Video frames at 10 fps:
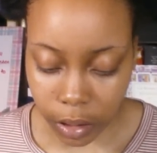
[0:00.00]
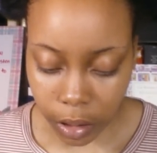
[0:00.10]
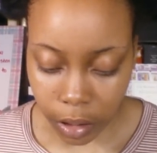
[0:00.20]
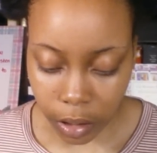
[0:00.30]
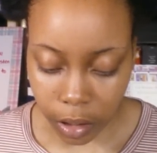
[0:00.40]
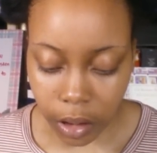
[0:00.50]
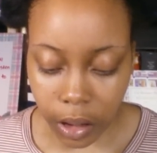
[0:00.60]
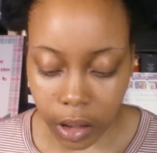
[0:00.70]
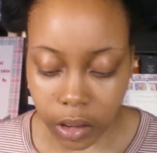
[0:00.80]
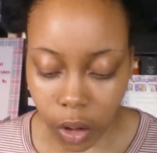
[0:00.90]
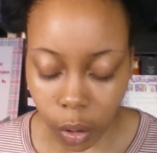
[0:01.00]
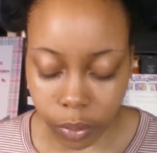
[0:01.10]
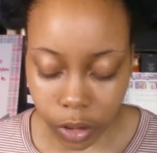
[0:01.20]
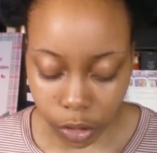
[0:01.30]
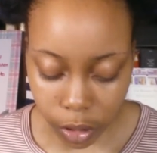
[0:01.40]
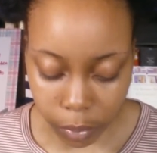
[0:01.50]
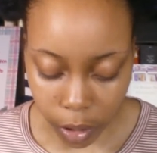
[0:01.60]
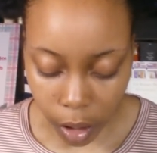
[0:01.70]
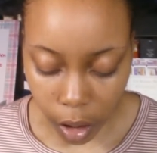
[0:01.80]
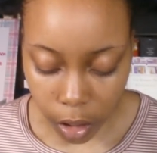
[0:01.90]
the clinging to hopes and dreams
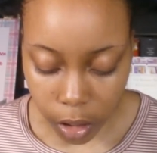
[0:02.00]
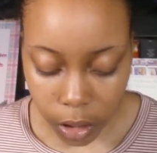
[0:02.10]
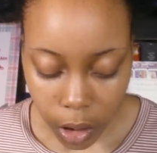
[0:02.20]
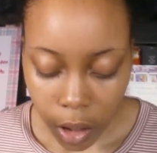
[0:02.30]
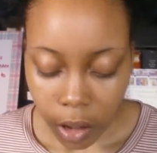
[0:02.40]
and callings,